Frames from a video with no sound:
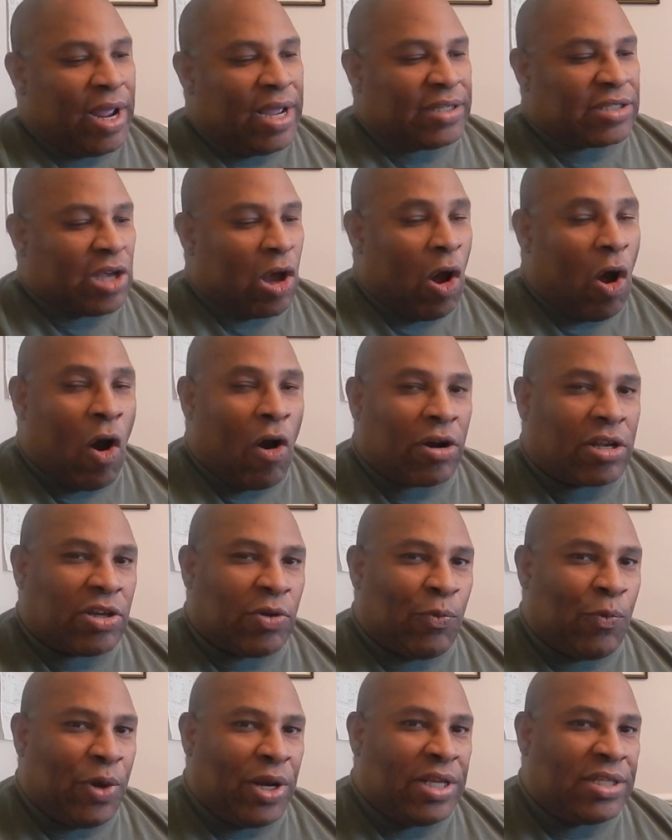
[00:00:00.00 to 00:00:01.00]
it's hard to
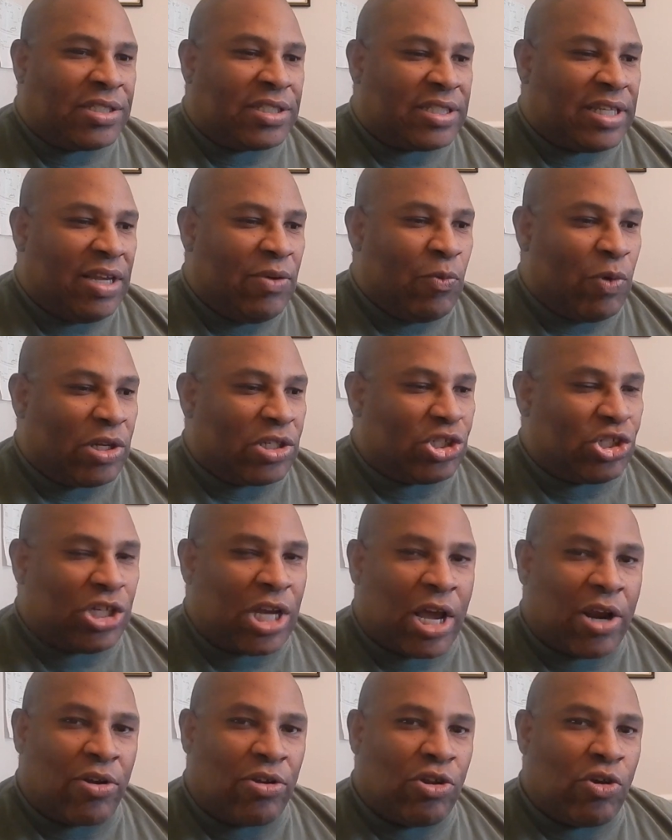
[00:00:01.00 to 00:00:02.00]
really see what
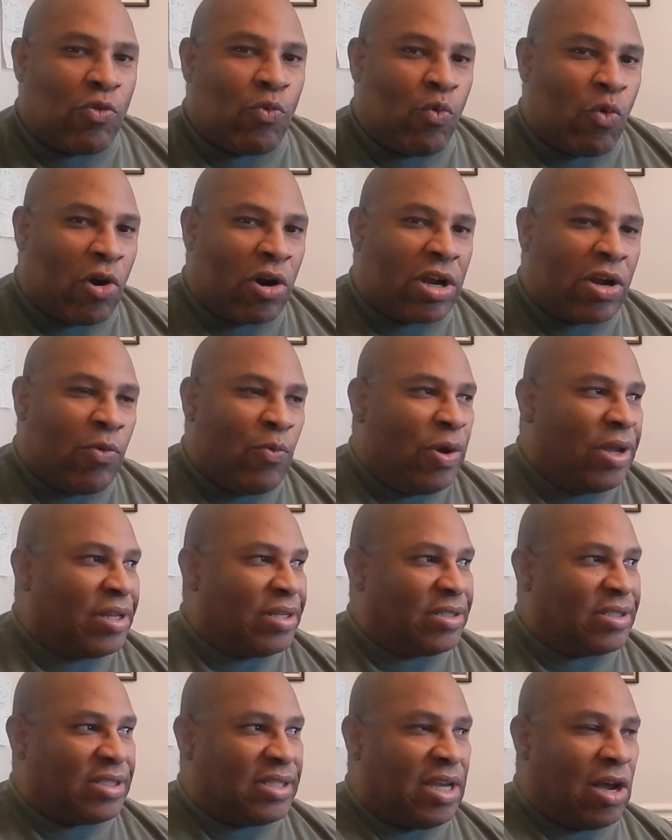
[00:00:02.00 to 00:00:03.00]
channel you're working with
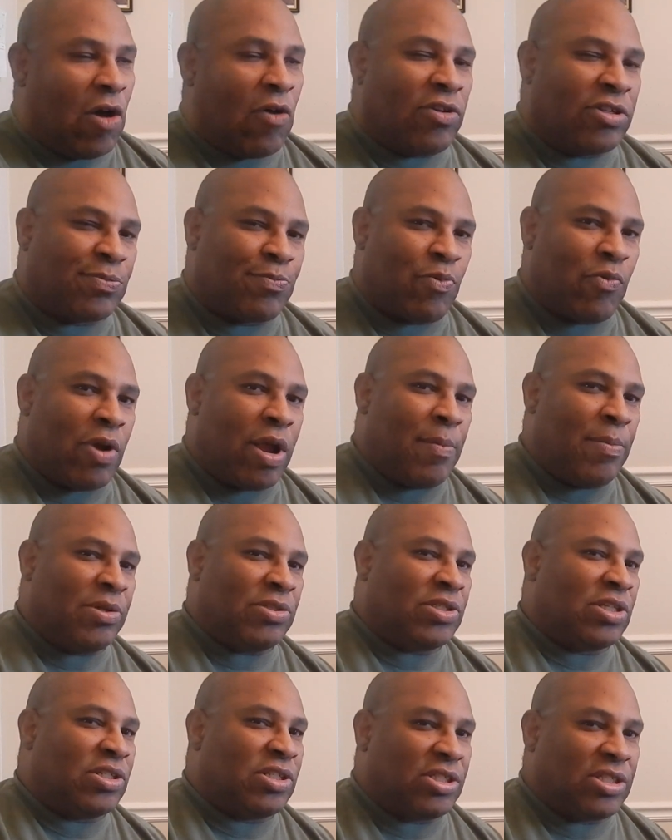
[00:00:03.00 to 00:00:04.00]
and see all those parameters
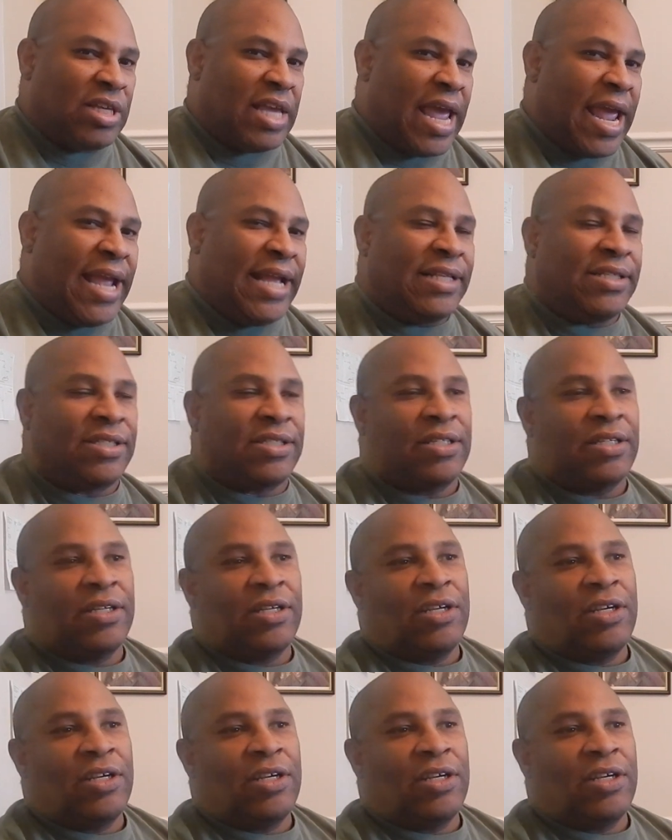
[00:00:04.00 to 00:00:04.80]
such as gates,